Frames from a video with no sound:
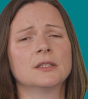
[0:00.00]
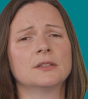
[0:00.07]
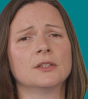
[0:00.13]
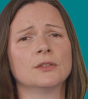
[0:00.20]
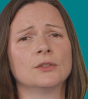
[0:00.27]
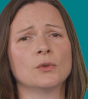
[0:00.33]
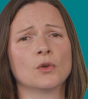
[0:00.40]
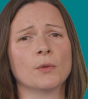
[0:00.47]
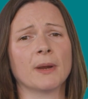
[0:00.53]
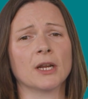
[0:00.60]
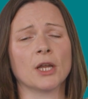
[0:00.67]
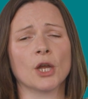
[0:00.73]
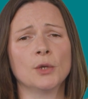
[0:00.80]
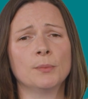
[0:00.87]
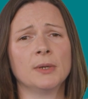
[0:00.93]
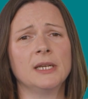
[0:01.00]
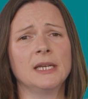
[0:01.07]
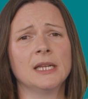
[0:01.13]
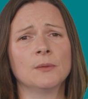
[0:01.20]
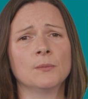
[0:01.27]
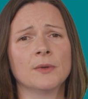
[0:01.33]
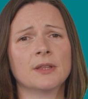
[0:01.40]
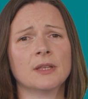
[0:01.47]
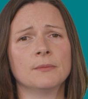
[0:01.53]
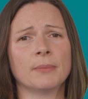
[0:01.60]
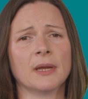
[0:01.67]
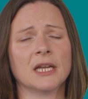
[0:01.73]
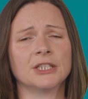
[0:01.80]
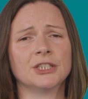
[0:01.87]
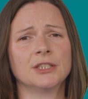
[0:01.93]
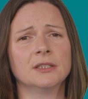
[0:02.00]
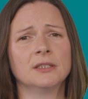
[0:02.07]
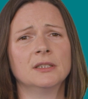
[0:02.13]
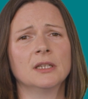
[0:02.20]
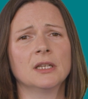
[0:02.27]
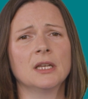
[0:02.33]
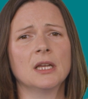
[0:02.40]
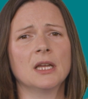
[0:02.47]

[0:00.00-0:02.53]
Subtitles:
to talk about it openly and with compassion,